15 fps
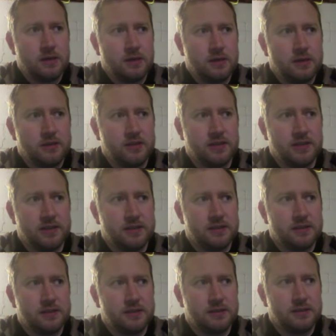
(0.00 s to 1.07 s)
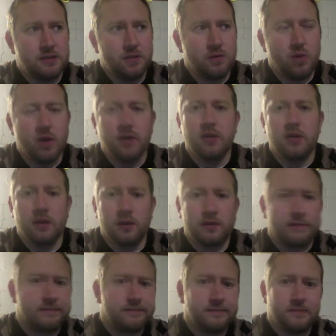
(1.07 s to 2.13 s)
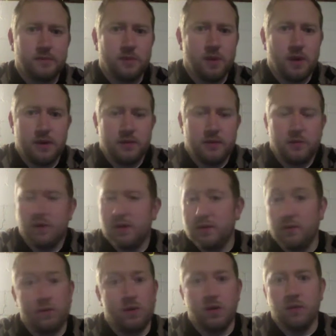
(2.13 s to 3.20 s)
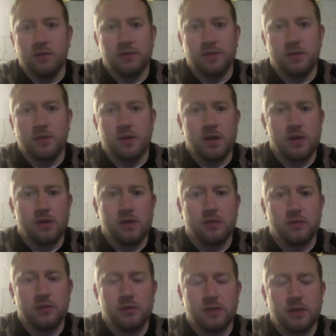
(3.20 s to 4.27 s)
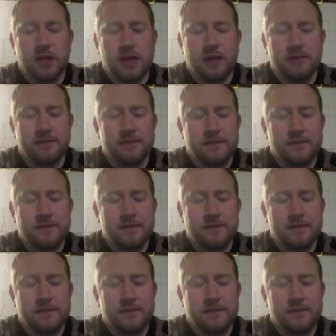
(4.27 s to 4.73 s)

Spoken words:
just wonder what in the world was going on with life.